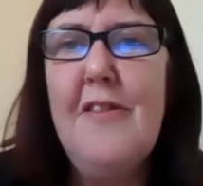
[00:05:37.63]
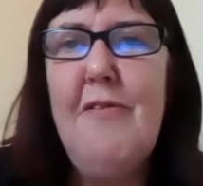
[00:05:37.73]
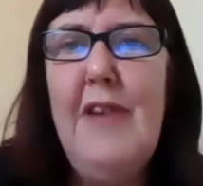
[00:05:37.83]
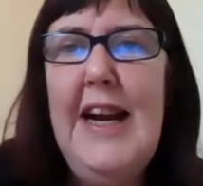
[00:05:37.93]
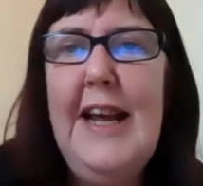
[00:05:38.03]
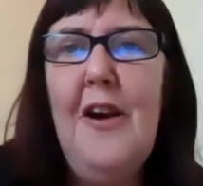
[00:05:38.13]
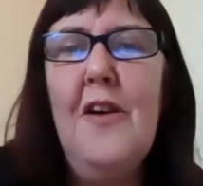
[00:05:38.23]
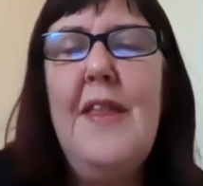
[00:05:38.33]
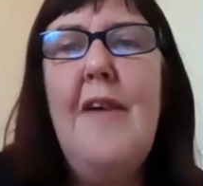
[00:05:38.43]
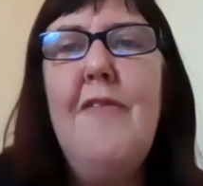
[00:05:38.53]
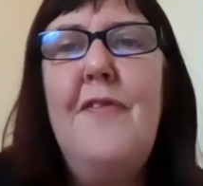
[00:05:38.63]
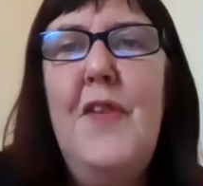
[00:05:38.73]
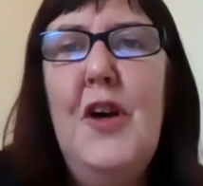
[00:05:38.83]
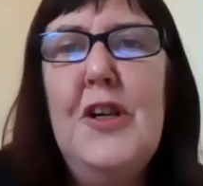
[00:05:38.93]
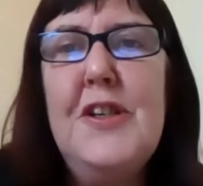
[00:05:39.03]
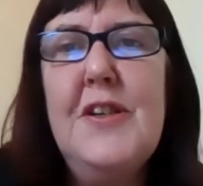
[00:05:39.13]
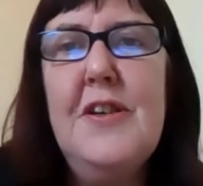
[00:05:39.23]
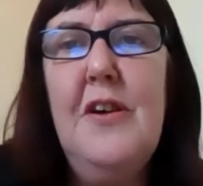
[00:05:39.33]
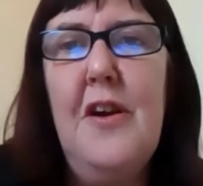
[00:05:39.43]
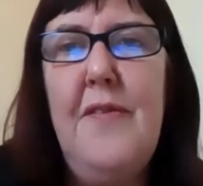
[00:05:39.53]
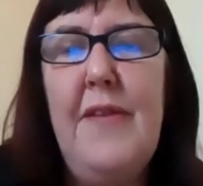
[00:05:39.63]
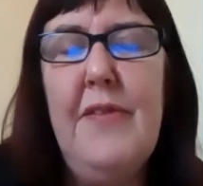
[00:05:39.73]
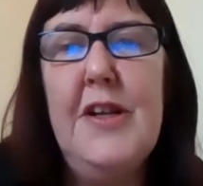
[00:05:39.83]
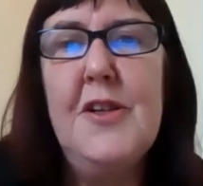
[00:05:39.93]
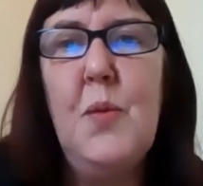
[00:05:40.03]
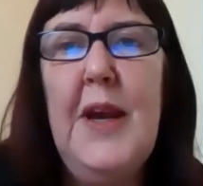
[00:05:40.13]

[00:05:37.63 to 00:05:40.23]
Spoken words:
really on that first lot of evidence,